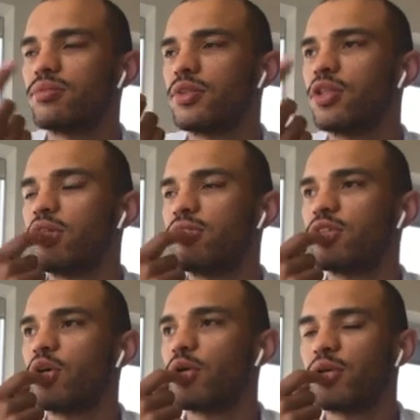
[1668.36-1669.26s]

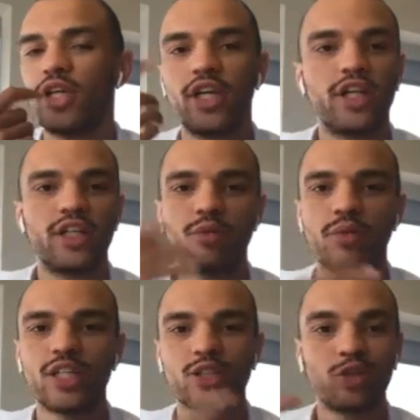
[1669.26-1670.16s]
even going here,
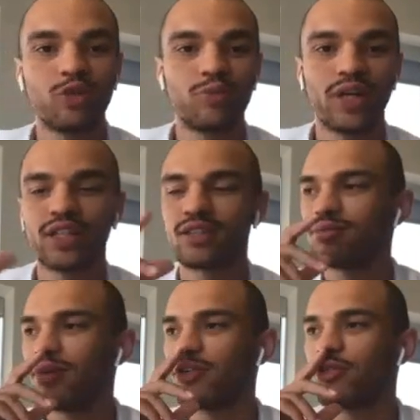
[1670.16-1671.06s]

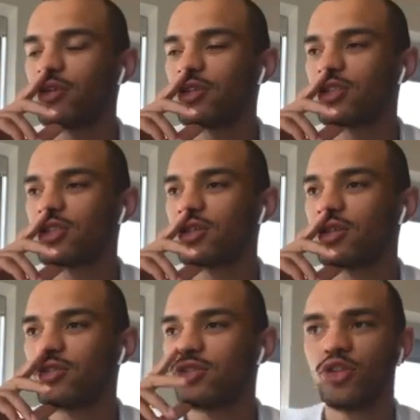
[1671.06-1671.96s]
my first sort
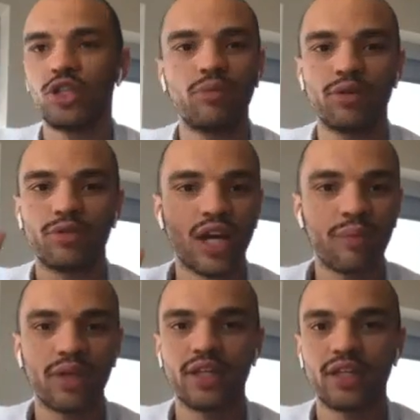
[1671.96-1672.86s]
of dream of
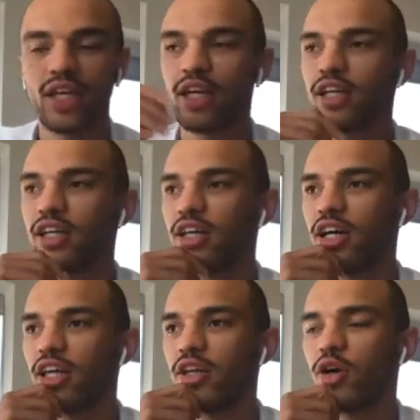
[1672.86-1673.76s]
coming here,
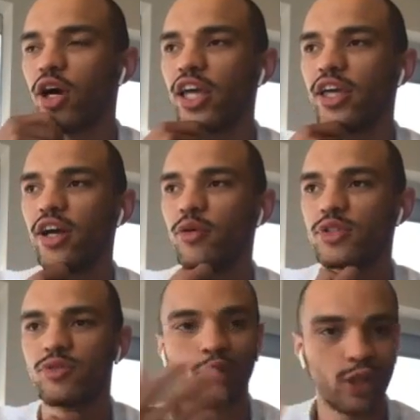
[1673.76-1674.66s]
I
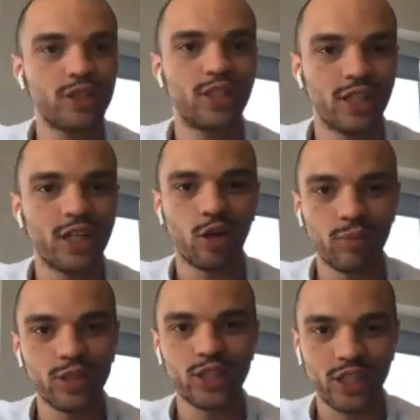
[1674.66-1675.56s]
was a volunteer at a
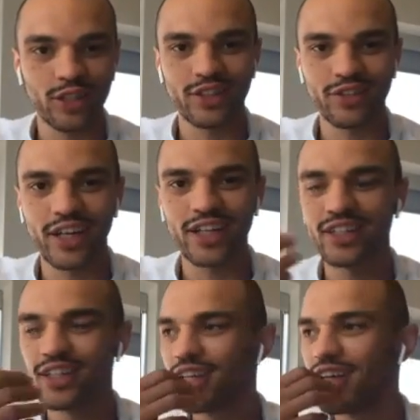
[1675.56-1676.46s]
homeless shelter, right?
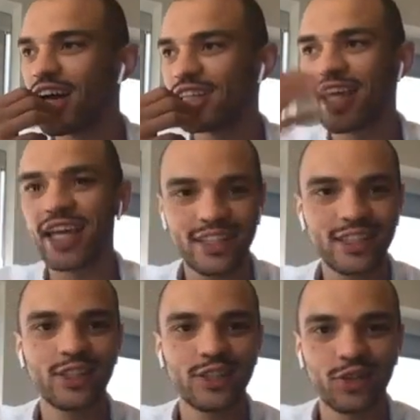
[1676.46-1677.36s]
At
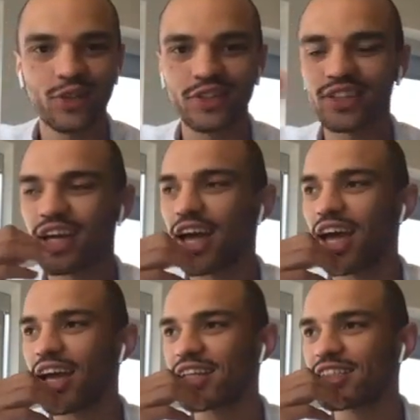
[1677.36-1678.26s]
18 years old.
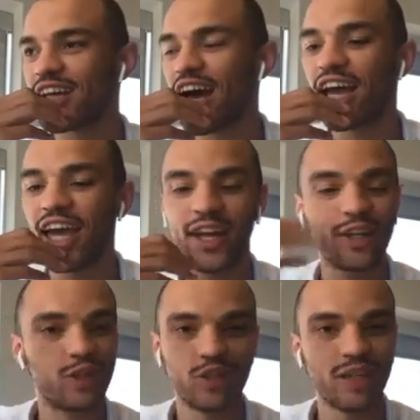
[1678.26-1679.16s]
And I had
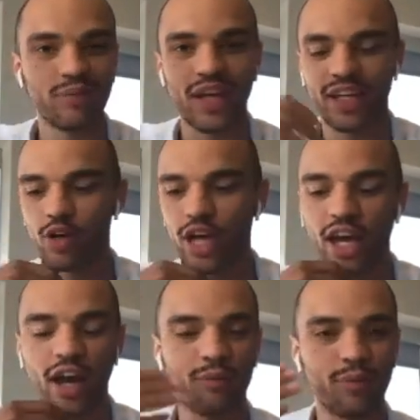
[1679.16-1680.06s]
a dream, like, okay,
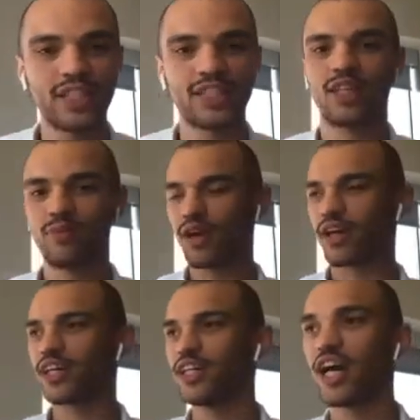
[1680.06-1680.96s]
I made it to
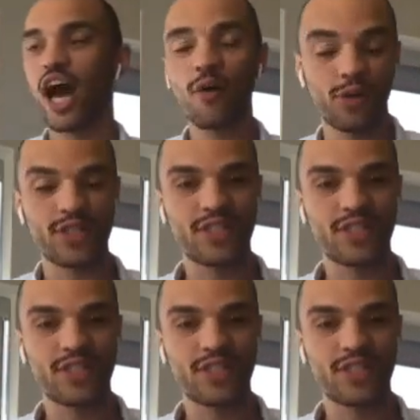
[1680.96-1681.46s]
America. I want to